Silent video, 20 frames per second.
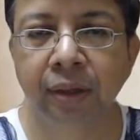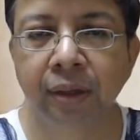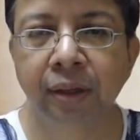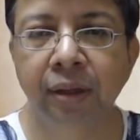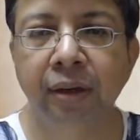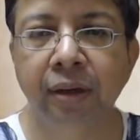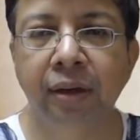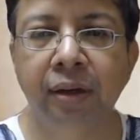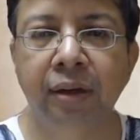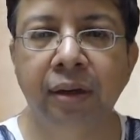
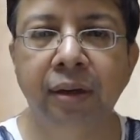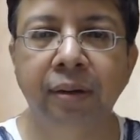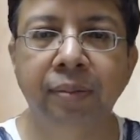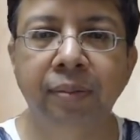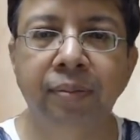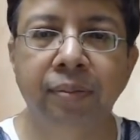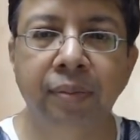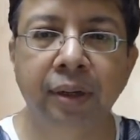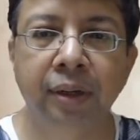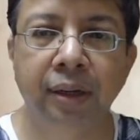
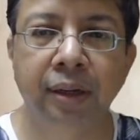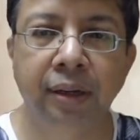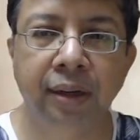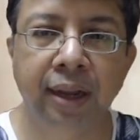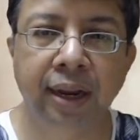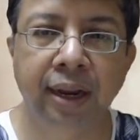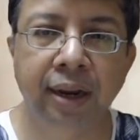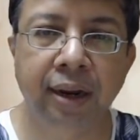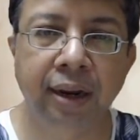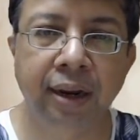
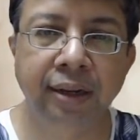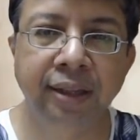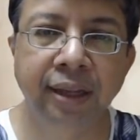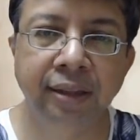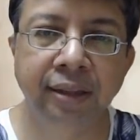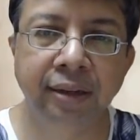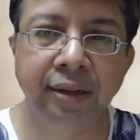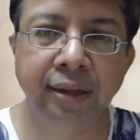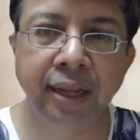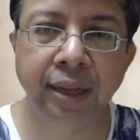And at
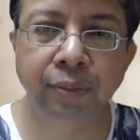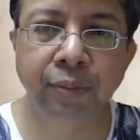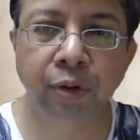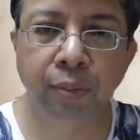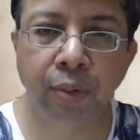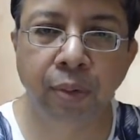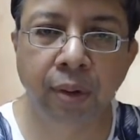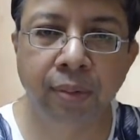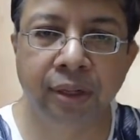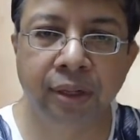the other time,
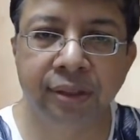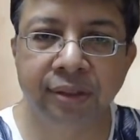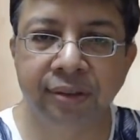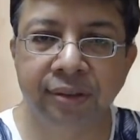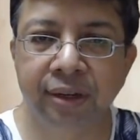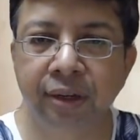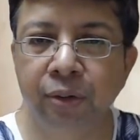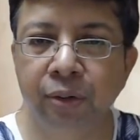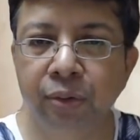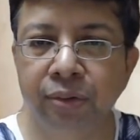you'd probably
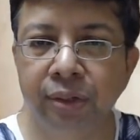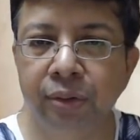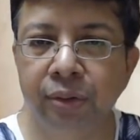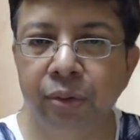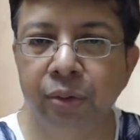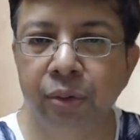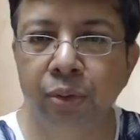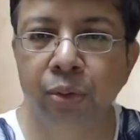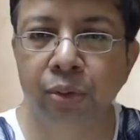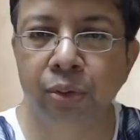just reduce
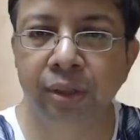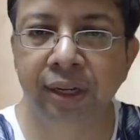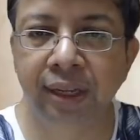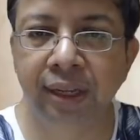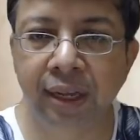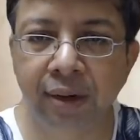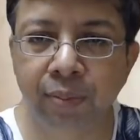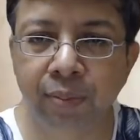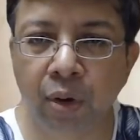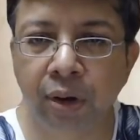it to 2,
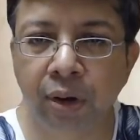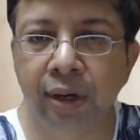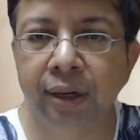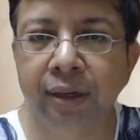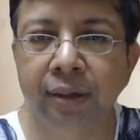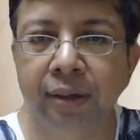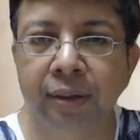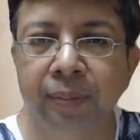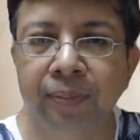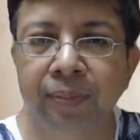3 and
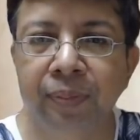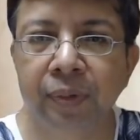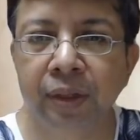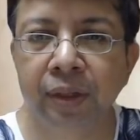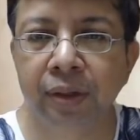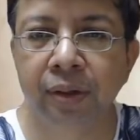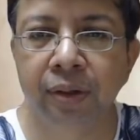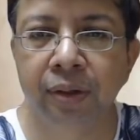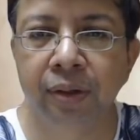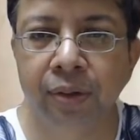monitor.
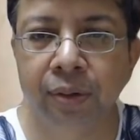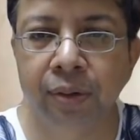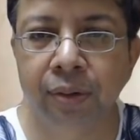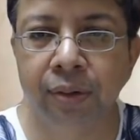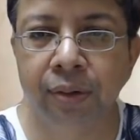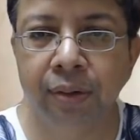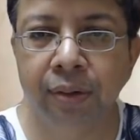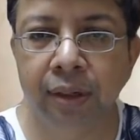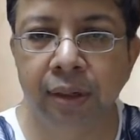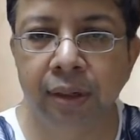
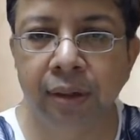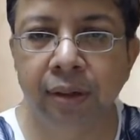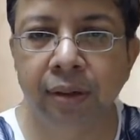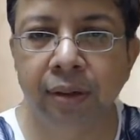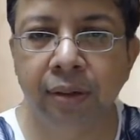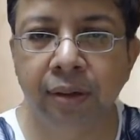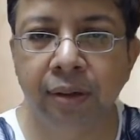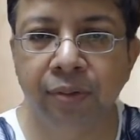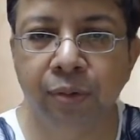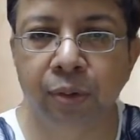
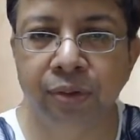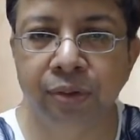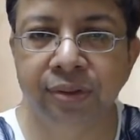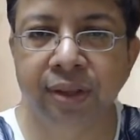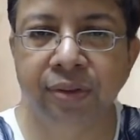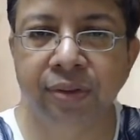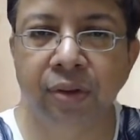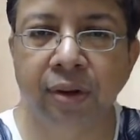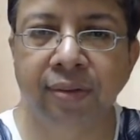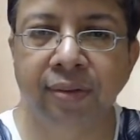Of course,
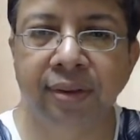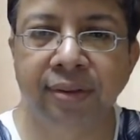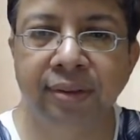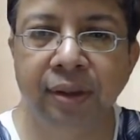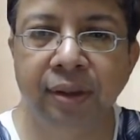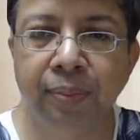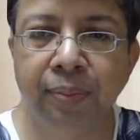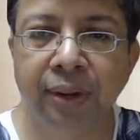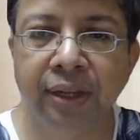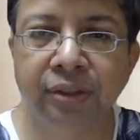there's always
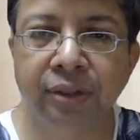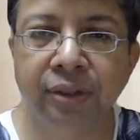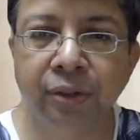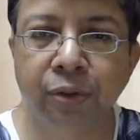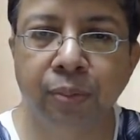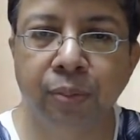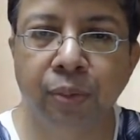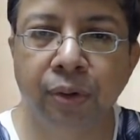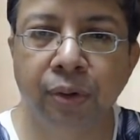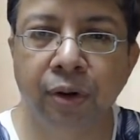the pressure
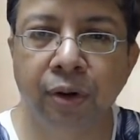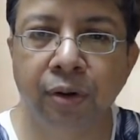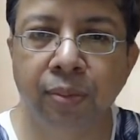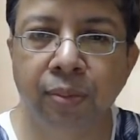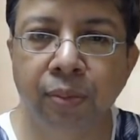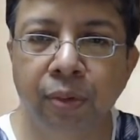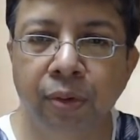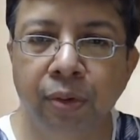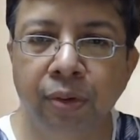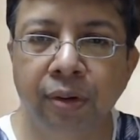to put
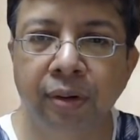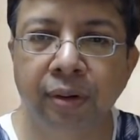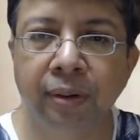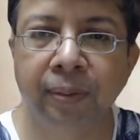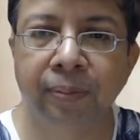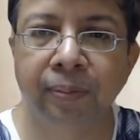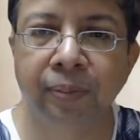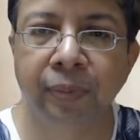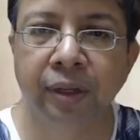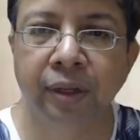out more
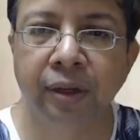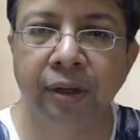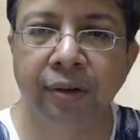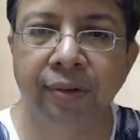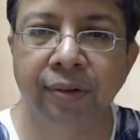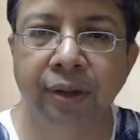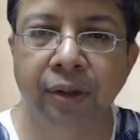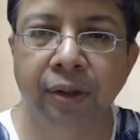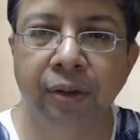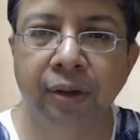
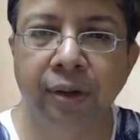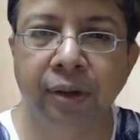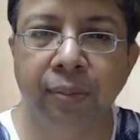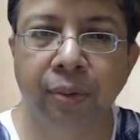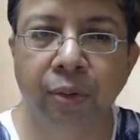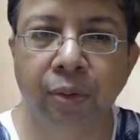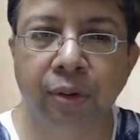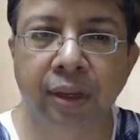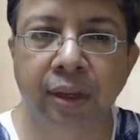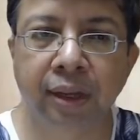when you're in a
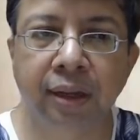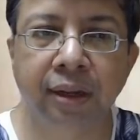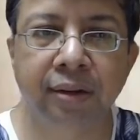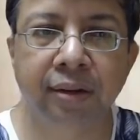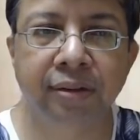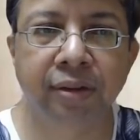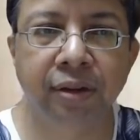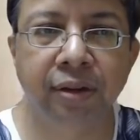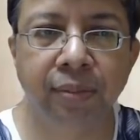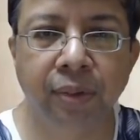broking
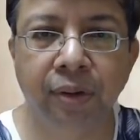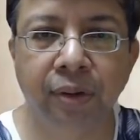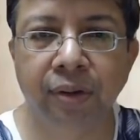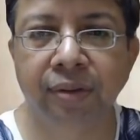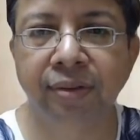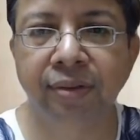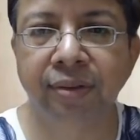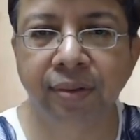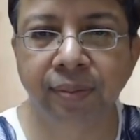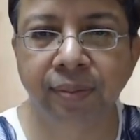concern,
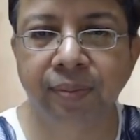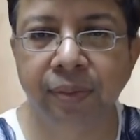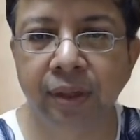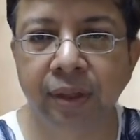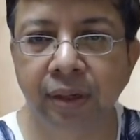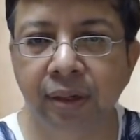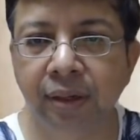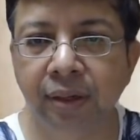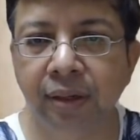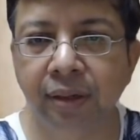because
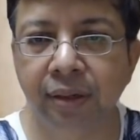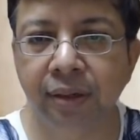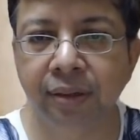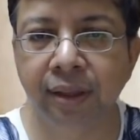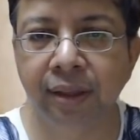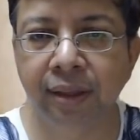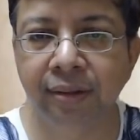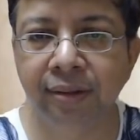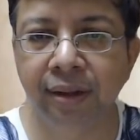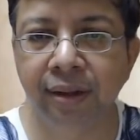
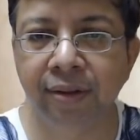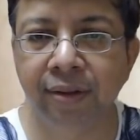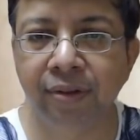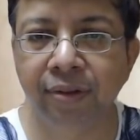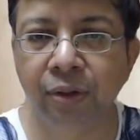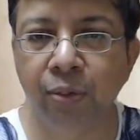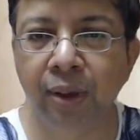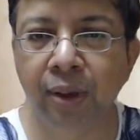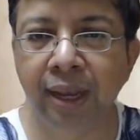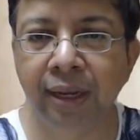there's a
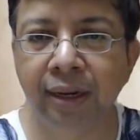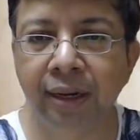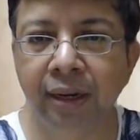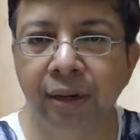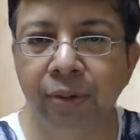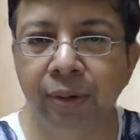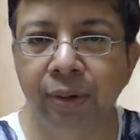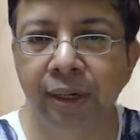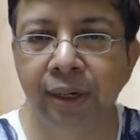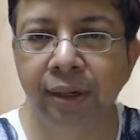revenue
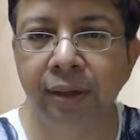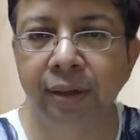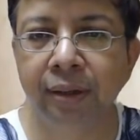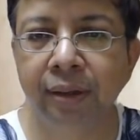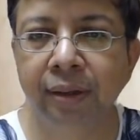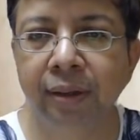angle to it.